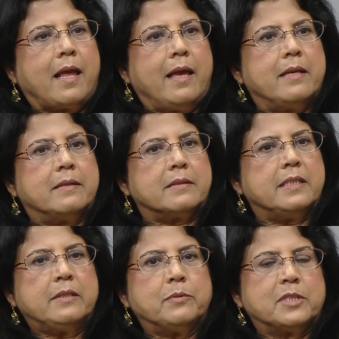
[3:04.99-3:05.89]
And
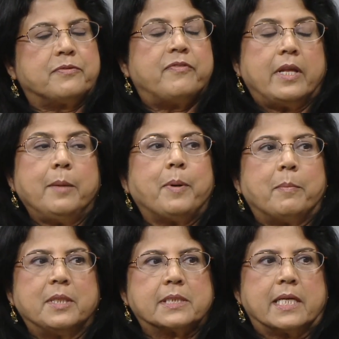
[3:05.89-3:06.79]
it was very
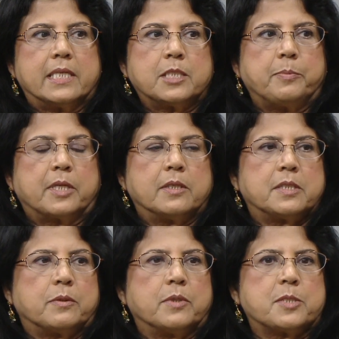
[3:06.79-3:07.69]
publicized
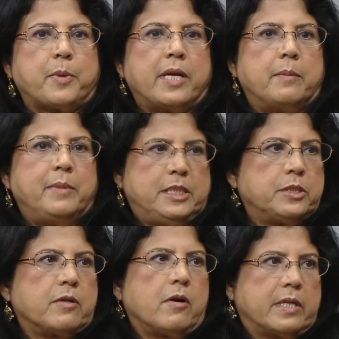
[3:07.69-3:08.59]
because it was by a
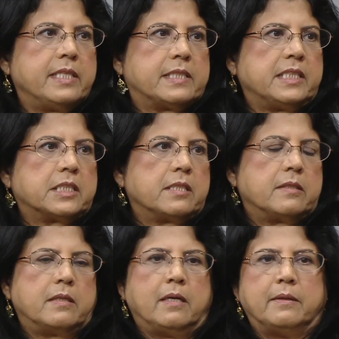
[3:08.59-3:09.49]
major
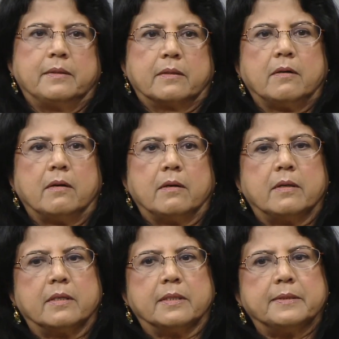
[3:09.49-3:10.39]
organization
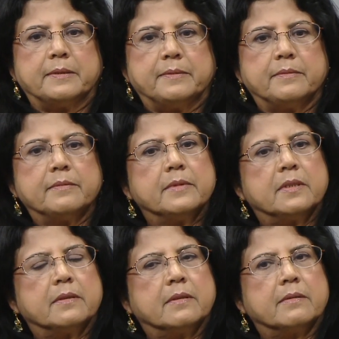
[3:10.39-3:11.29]
called,
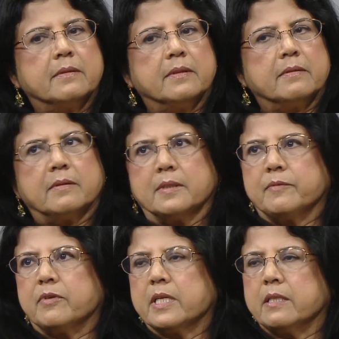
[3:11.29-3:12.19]
I
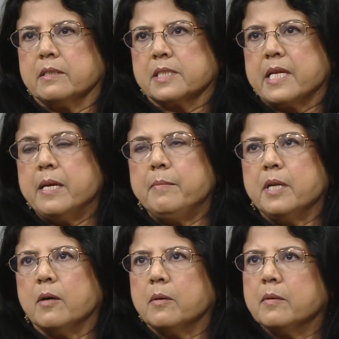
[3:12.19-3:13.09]
forget its name
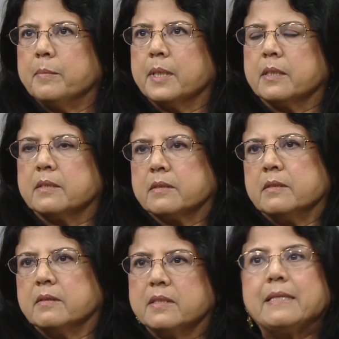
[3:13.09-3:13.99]
now, but
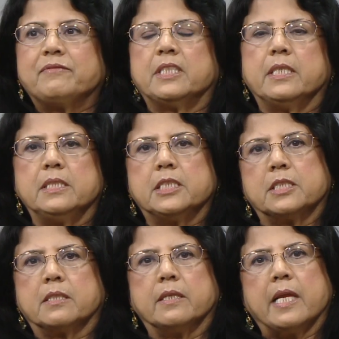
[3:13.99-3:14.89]
they've
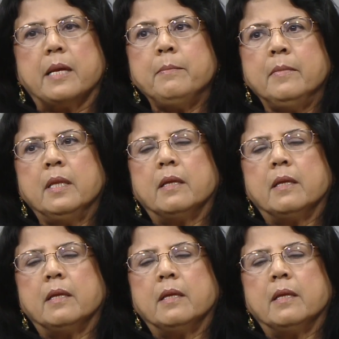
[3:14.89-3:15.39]
changed the name.